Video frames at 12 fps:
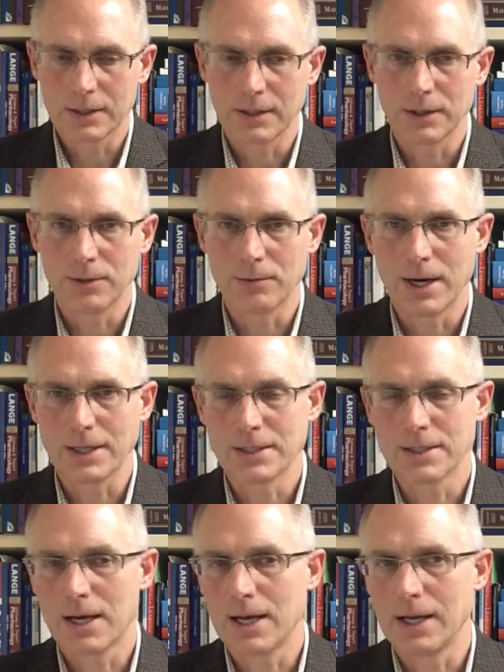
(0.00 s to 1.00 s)
on the right
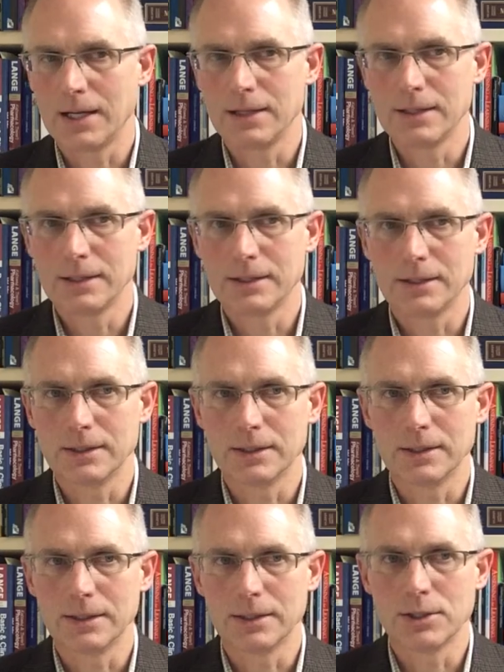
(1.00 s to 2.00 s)
side,
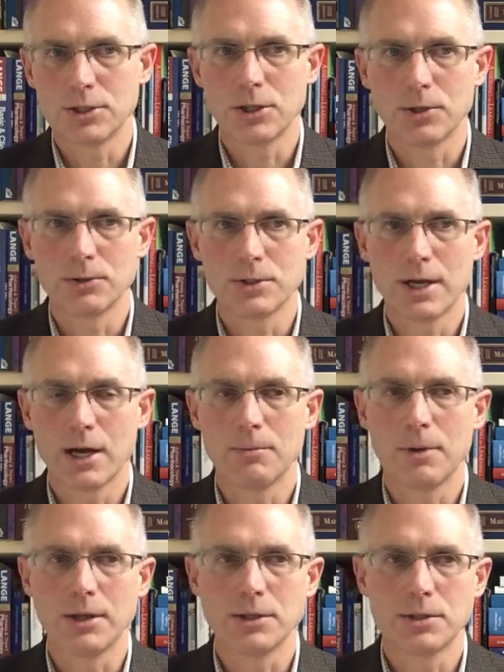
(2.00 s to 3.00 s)
it shows how
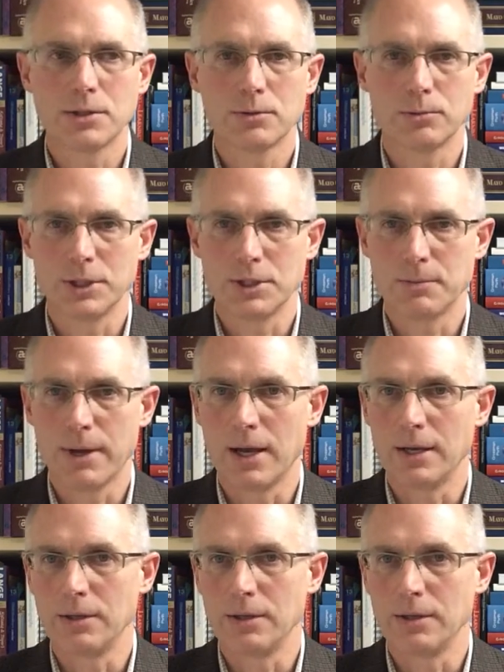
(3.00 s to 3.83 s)
much we spend,